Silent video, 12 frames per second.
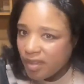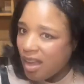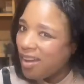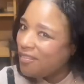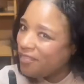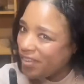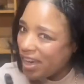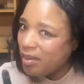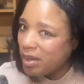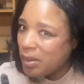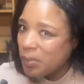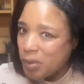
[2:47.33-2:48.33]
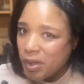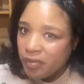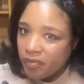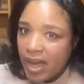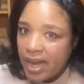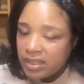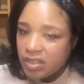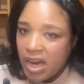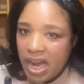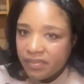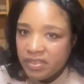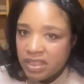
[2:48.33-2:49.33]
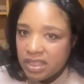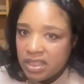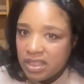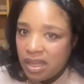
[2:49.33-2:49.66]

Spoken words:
a very important factor after this,